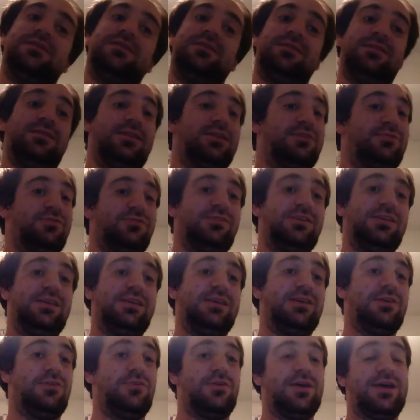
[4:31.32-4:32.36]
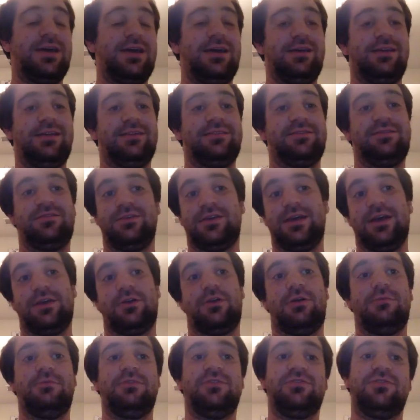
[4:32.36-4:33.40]
Literally, oh hey, let's look at a
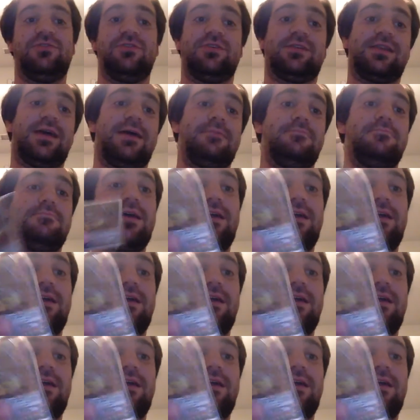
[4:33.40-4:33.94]
card we just looked at.